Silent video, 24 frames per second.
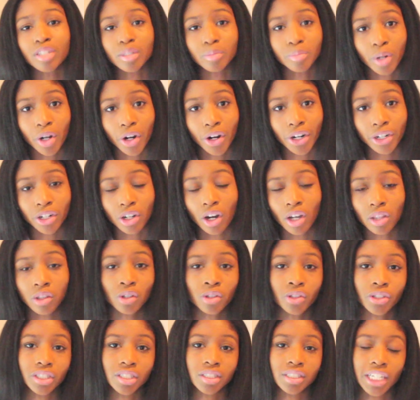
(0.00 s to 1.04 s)
is marred, although
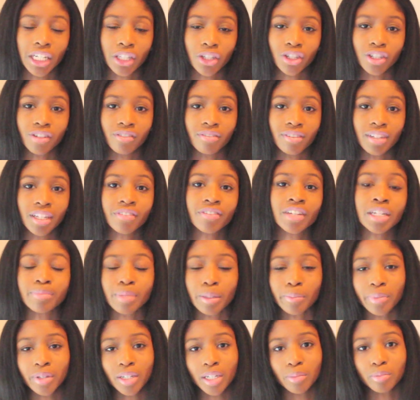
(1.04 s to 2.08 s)
their standard of living may
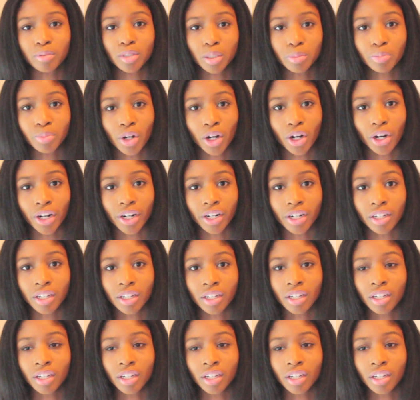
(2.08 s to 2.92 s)
be up to par.